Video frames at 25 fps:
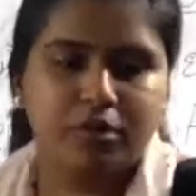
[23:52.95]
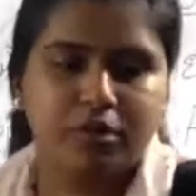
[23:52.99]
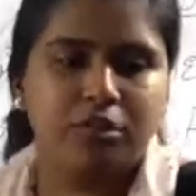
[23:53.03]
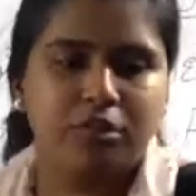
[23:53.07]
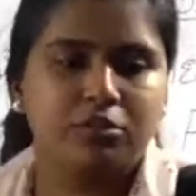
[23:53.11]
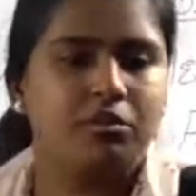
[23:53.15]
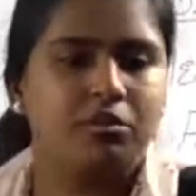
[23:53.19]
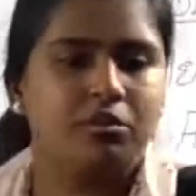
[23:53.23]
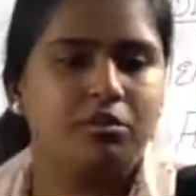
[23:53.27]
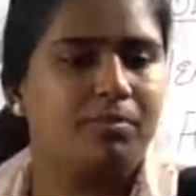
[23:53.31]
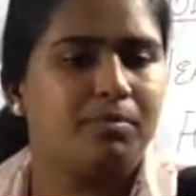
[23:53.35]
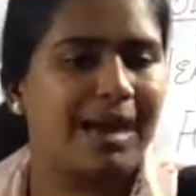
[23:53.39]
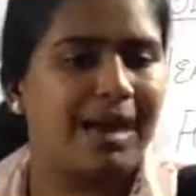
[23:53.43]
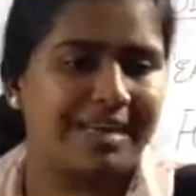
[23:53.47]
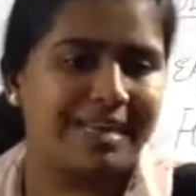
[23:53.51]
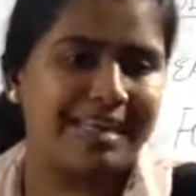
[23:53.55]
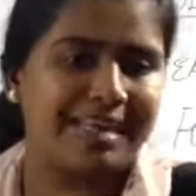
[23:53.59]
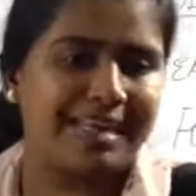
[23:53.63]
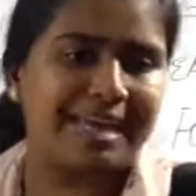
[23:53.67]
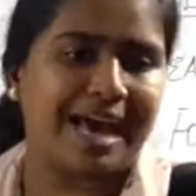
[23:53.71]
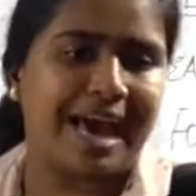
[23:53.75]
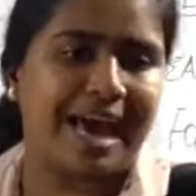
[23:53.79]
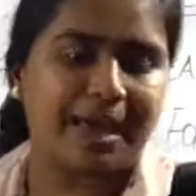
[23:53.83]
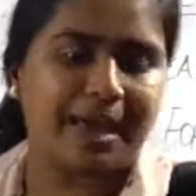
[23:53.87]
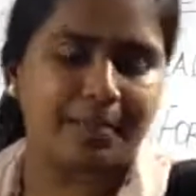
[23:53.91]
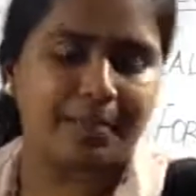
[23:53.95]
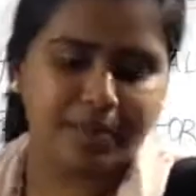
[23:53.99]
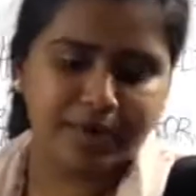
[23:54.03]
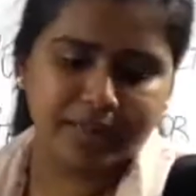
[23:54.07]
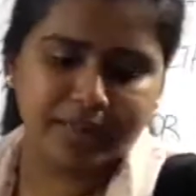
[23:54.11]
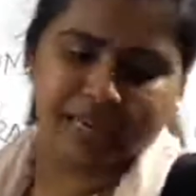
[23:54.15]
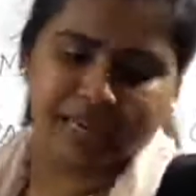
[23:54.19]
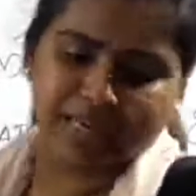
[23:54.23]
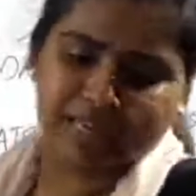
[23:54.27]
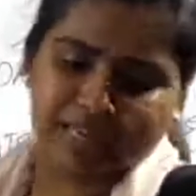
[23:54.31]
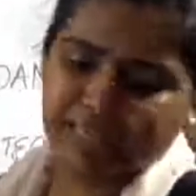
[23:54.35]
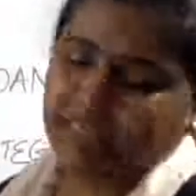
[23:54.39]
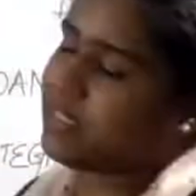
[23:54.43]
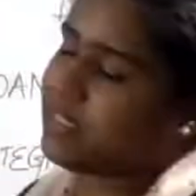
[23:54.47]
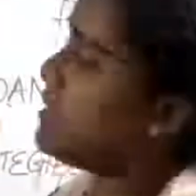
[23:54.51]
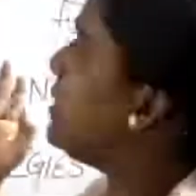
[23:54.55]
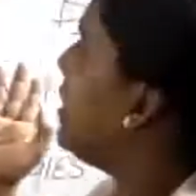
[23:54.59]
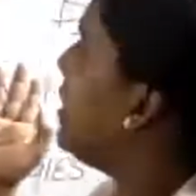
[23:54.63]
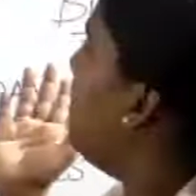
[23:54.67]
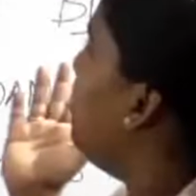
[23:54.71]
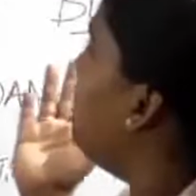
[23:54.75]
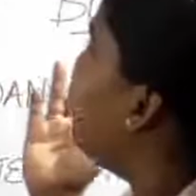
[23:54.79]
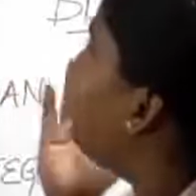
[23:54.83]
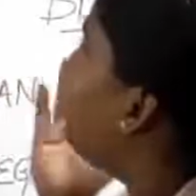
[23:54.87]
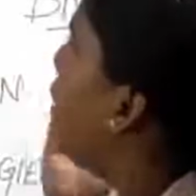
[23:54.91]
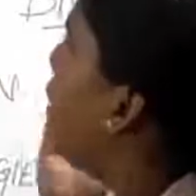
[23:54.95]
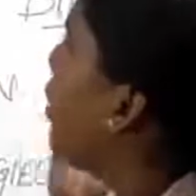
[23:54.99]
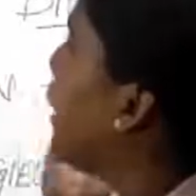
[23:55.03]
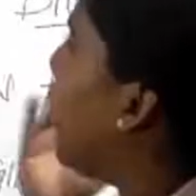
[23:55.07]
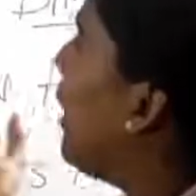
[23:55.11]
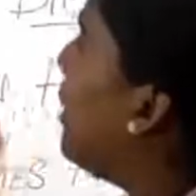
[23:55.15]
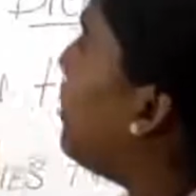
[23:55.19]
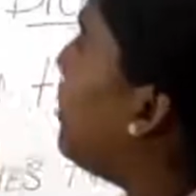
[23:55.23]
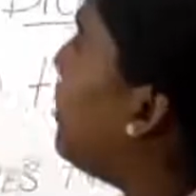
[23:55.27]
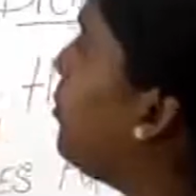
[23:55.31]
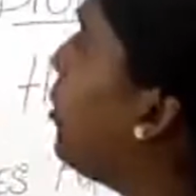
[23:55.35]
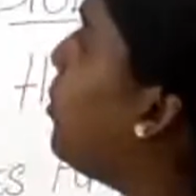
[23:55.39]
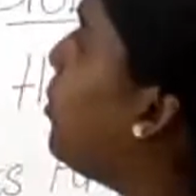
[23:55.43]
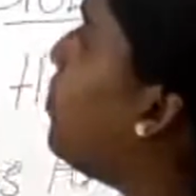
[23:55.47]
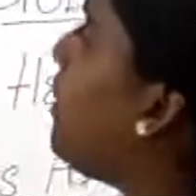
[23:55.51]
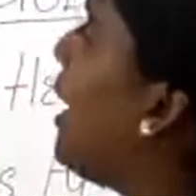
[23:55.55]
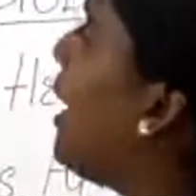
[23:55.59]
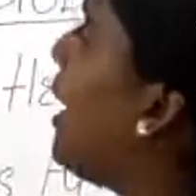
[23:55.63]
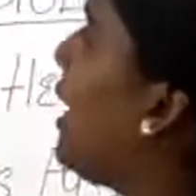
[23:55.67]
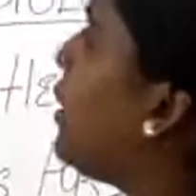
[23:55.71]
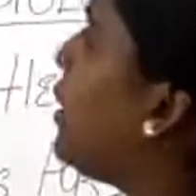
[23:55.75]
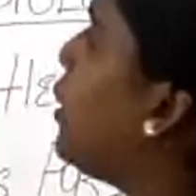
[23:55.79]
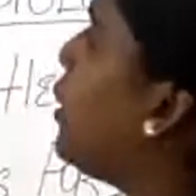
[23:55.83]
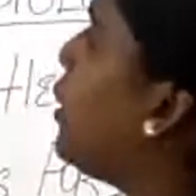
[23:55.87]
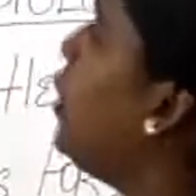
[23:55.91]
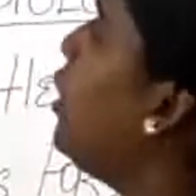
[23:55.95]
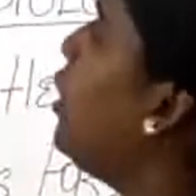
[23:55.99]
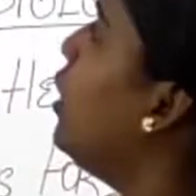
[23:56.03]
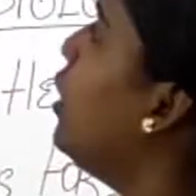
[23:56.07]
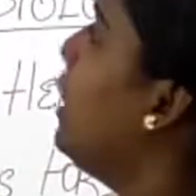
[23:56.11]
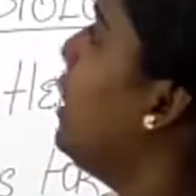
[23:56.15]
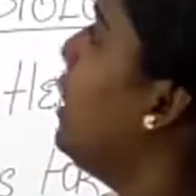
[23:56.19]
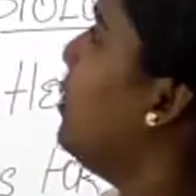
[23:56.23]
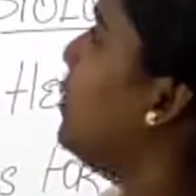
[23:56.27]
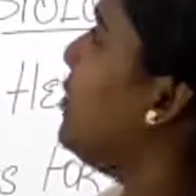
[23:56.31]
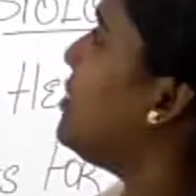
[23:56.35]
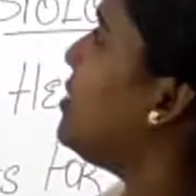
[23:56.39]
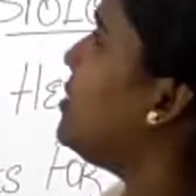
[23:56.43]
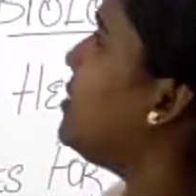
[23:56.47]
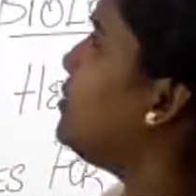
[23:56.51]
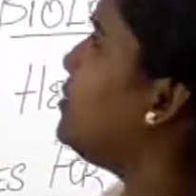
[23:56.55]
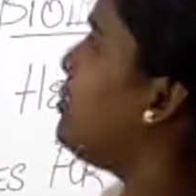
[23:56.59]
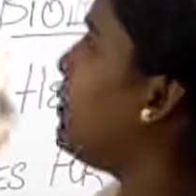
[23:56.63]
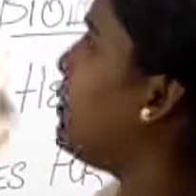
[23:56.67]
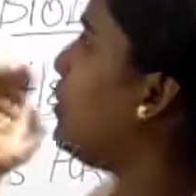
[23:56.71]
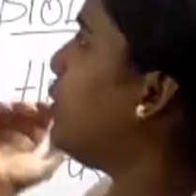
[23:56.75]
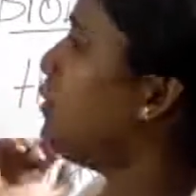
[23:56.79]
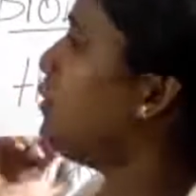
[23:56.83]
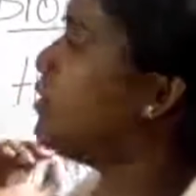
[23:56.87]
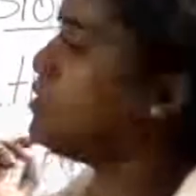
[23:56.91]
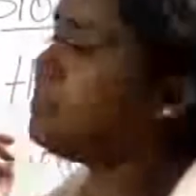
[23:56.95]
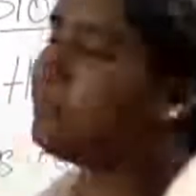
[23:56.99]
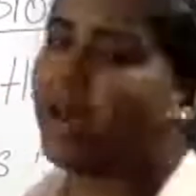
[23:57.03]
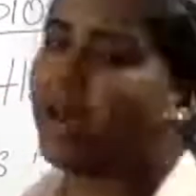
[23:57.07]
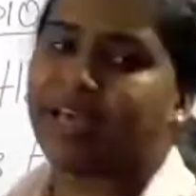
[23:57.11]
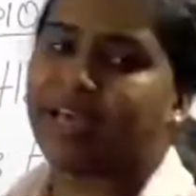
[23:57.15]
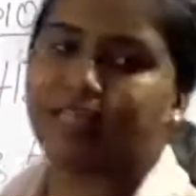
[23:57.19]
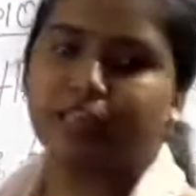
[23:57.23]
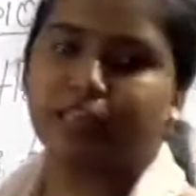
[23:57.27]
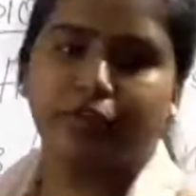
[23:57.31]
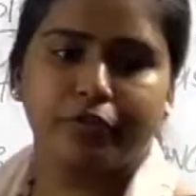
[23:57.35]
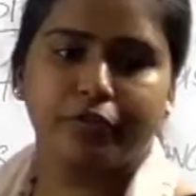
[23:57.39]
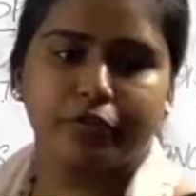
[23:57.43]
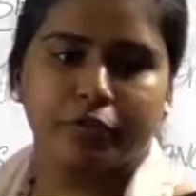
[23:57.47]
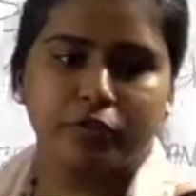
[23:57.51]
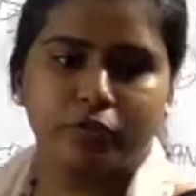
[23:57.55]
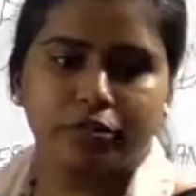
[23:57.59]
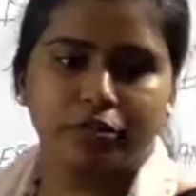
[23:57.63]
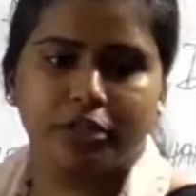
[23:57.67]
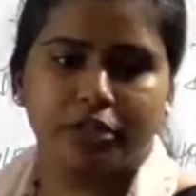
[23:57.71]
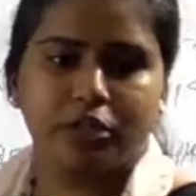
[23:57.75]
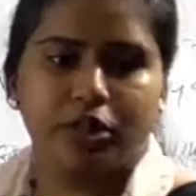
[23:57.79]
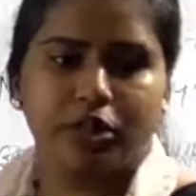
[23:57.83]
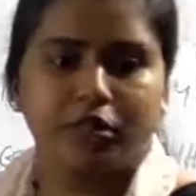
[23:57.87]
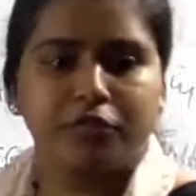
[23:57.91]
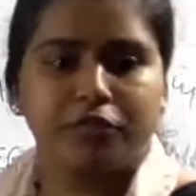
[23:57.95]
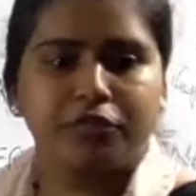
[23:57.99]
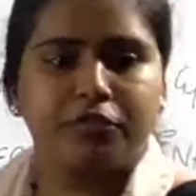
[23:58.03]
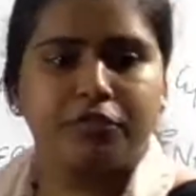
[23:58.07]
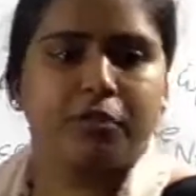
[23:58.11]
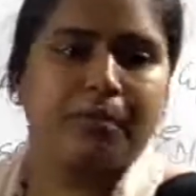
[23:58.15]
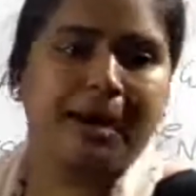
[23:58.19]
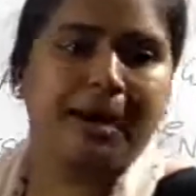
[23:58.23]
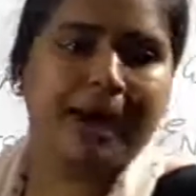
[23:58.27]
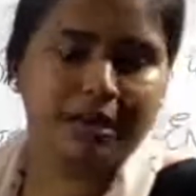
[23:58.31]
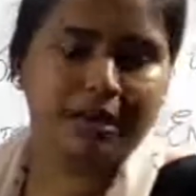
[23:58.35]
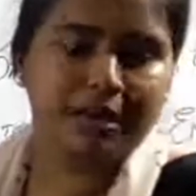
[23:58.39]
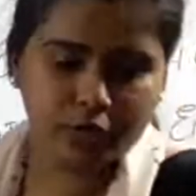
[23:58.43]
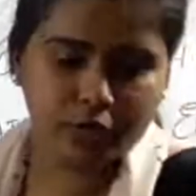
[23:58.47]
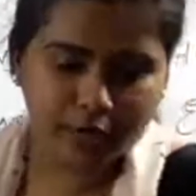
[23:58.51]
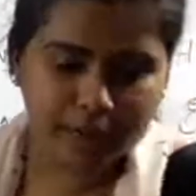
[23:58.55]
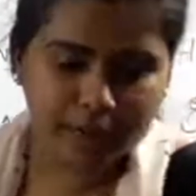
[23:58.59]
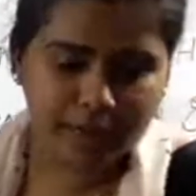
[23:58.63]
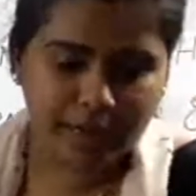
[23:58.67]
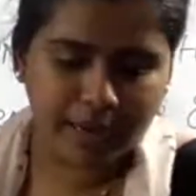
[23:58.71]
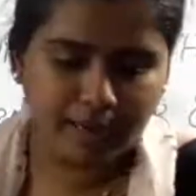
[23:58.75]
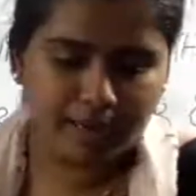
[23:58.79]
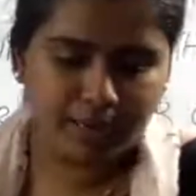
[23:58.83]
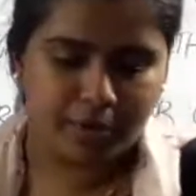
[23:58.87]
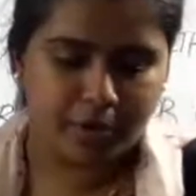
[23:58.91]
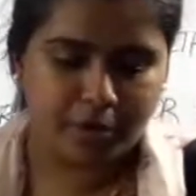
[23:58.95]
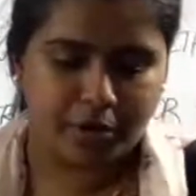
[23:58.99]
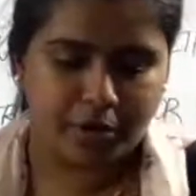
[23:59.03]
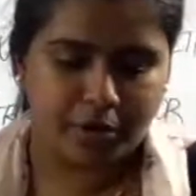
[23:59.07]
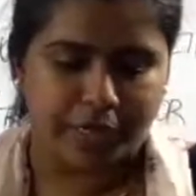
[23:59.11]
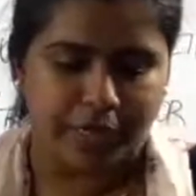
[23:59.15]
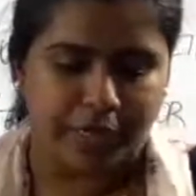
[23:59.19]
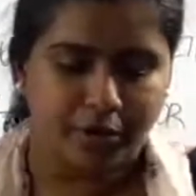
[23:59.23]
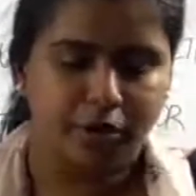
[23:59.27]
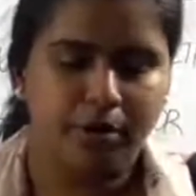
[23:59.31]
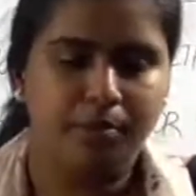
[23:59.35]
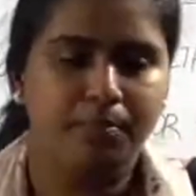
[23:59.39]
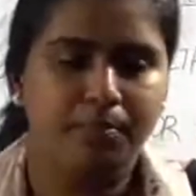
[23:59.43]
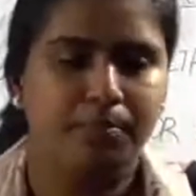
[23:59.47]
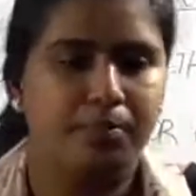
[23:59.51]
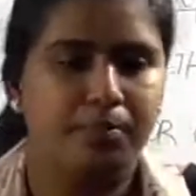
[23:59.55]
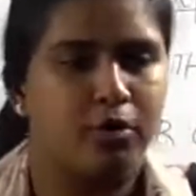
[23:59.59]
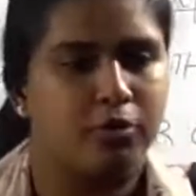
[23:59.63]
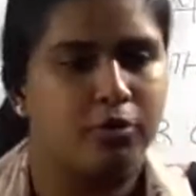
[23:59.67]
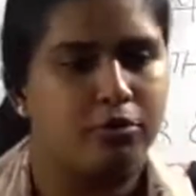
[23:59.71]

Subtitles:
tomato which is produced by the fusion of tomato and potato protoplasts. It's called as tomato.